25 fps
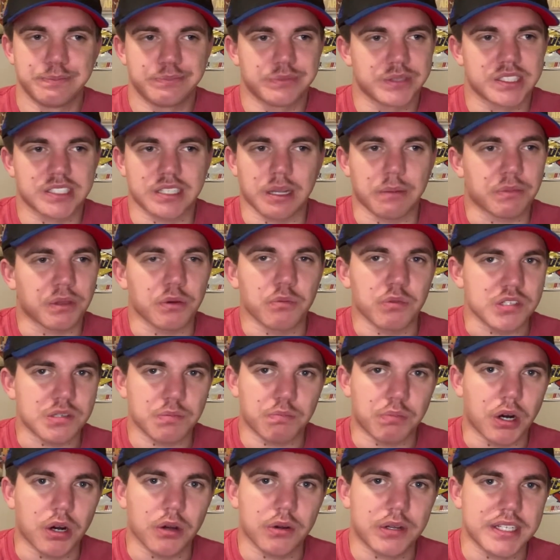Something was
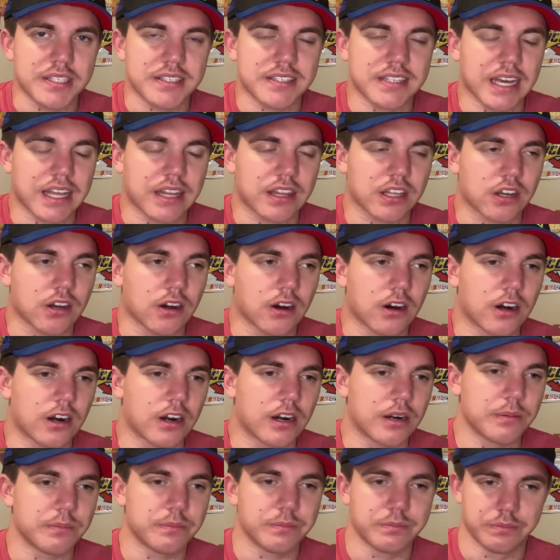broke inside the
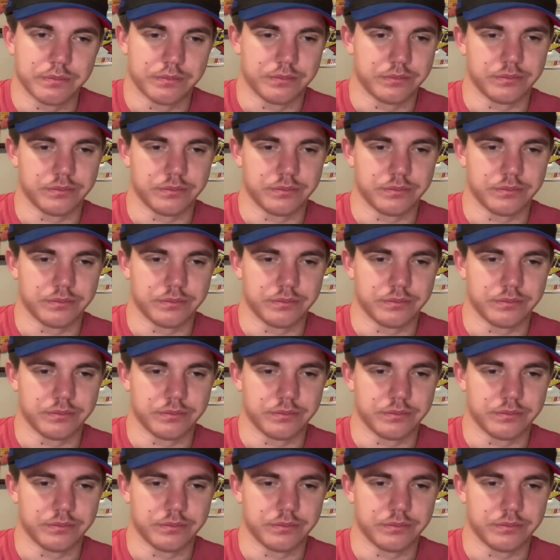car.